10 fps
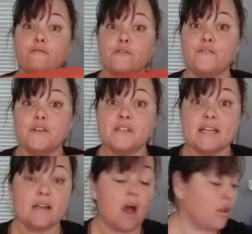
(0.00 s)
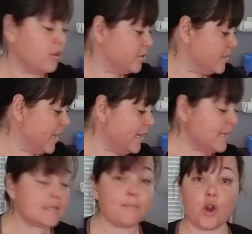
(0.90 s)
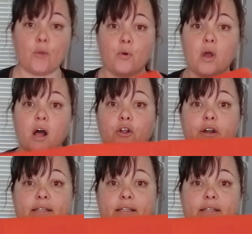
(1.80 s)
for $15, and it is a purple color.